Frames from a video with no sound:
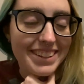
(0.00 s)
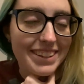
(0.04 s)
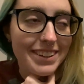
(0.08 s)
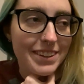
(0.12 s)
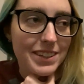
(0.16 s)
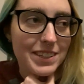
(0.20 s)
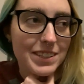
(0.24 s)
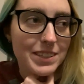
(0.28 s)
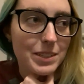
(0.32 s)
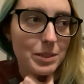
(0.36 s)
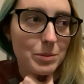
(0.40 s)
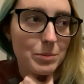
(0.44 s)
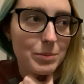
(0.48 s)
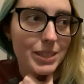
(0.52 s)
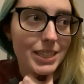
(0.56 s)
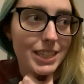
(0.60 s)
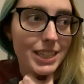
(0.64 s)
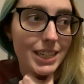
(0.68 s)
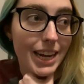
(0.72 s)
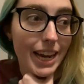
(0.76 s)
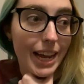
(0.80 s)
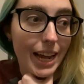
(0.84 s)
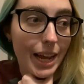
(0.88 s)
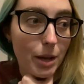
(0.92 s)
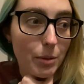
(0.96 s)
Um, it
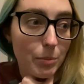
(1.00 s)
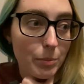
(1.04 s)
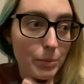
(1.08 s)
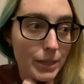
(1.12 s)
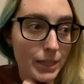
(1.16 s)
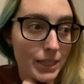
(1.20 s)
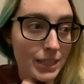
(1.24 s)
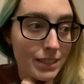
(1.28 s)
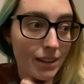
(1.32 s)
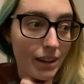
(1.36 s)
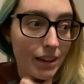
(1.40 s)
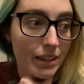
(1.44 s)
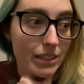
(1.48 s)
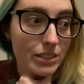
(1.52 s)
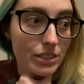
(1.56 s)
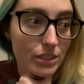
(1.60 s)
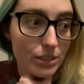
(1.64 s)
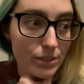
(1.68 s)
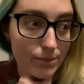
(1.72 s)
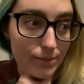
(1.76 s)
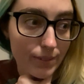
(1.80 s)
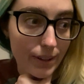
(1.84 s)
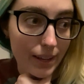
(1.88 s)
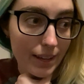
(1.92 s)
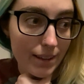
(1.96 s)
happened. I
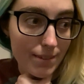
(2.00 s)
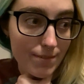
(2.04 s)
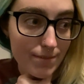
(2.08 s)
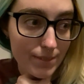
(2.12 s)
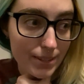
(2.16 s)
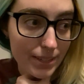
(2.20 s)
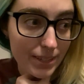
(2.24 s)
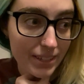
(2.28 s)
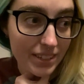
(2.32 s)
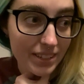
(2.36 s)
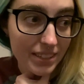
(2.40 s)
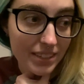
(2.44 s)
survived it,